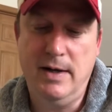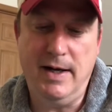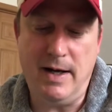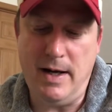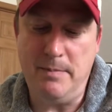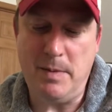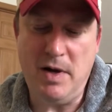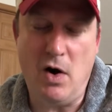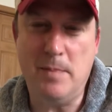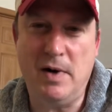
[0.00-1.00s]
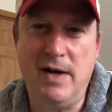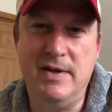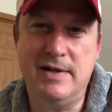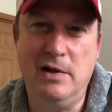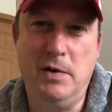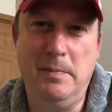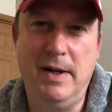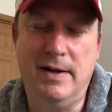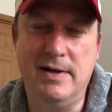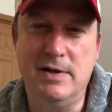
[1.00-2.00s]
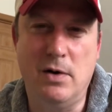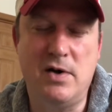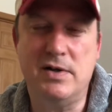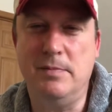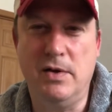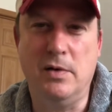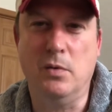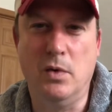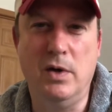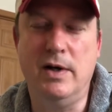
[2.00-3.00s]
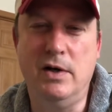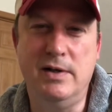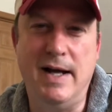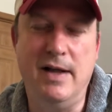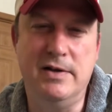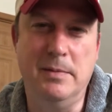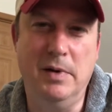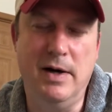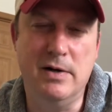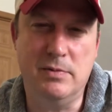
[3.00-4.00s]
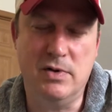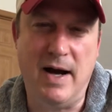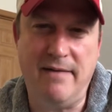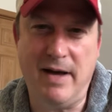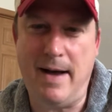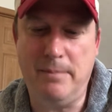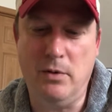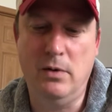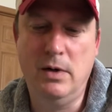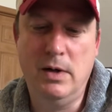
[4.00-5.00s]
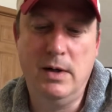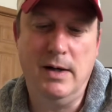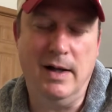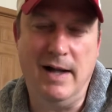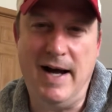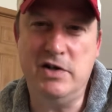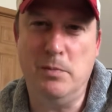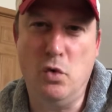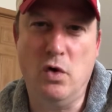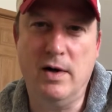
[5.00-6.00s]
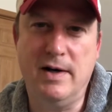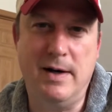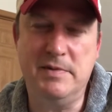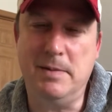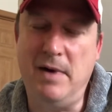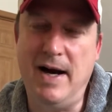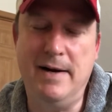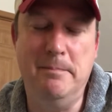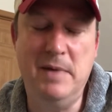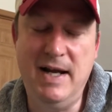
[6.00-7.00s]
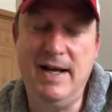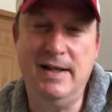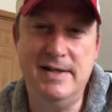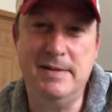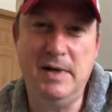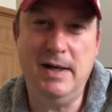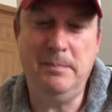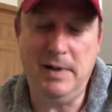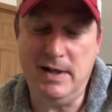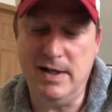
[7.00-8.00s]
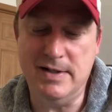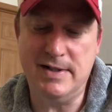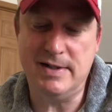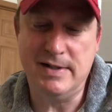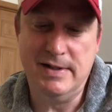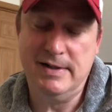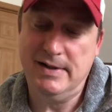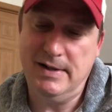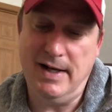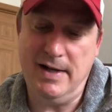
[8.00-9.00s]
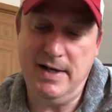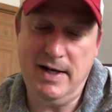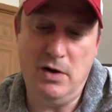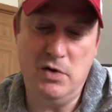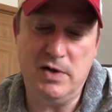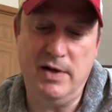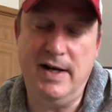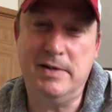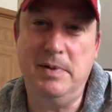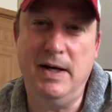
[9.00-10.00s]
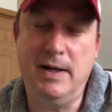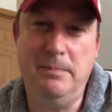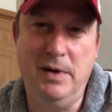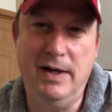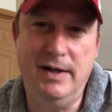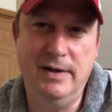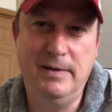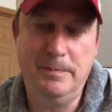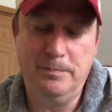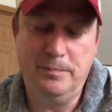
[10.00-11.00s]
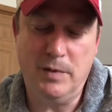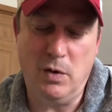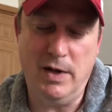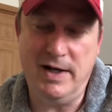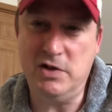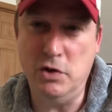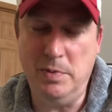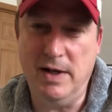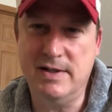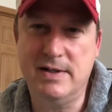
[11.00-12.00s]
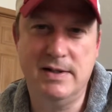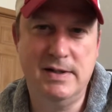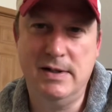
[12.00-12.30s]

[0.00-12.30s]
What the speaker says: And I'm going to be harping on this a little bit because there are some other really good, talented players with draft capital. Elijah Moore comes to mind immediately to me because, and I think he goes in the next pick, or the next 2 picks.